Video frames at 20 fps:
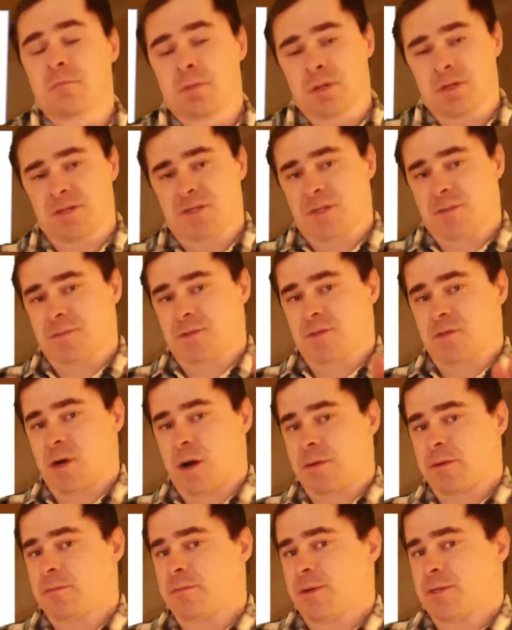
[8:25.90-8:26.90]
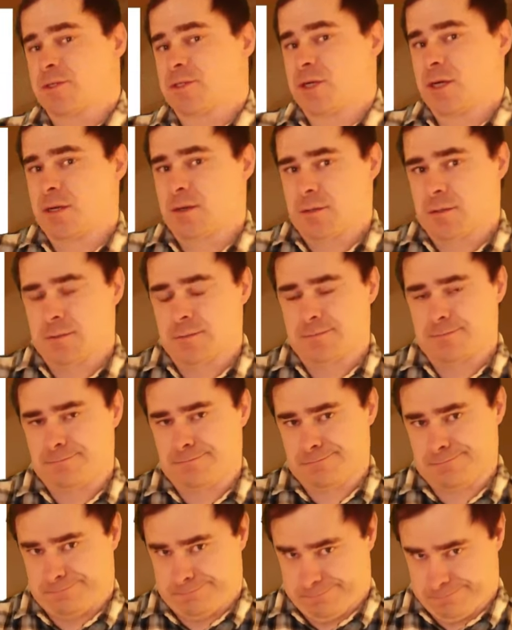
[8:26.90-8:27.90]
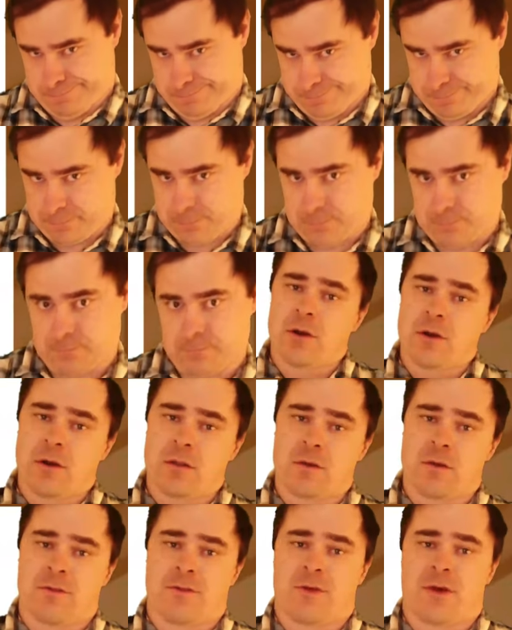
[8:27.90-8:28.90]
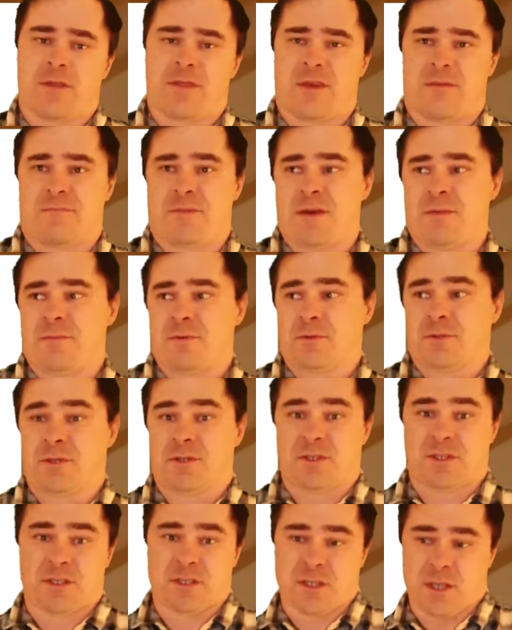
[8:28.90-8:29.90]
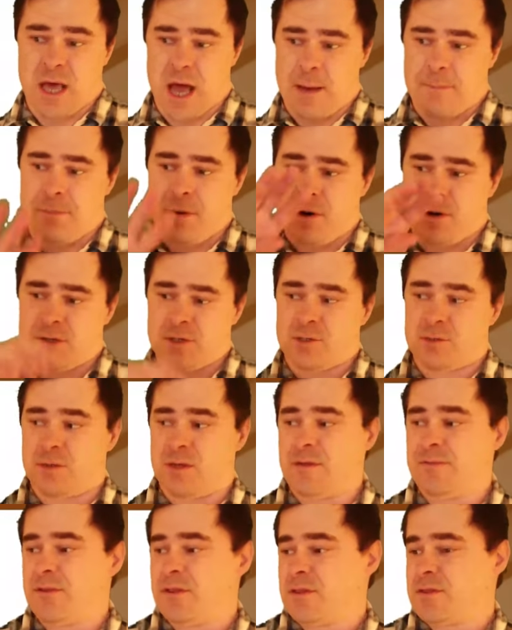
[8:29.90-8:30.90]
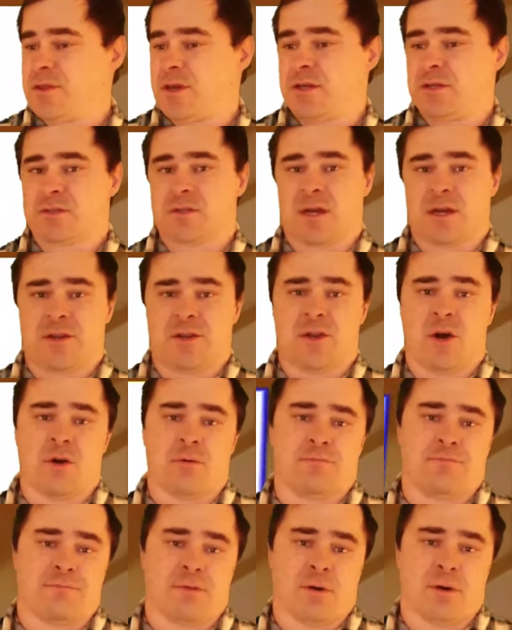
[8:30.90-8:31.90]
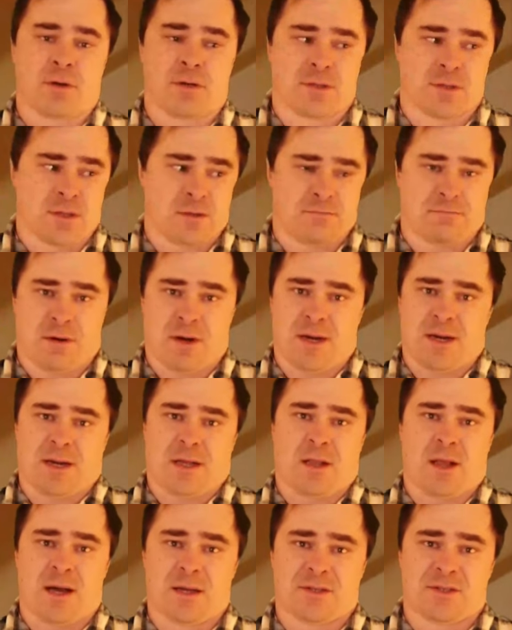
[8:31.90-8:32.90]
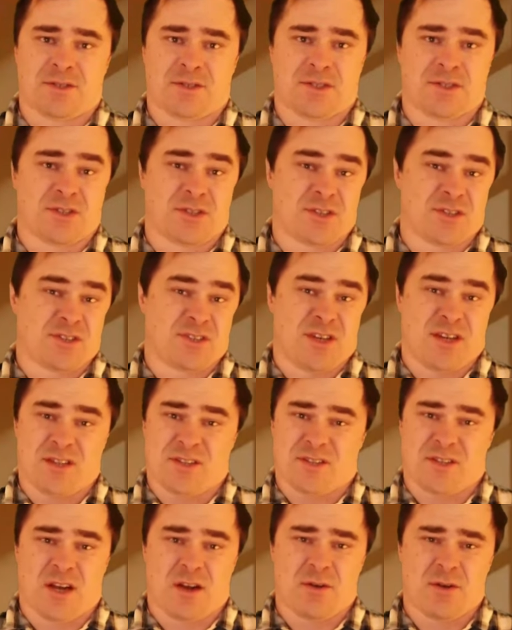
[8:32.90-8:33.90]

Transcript: Please subscribe to my channel. Another thing that people just slap onto even things like notebooks and pint glasses just to say it's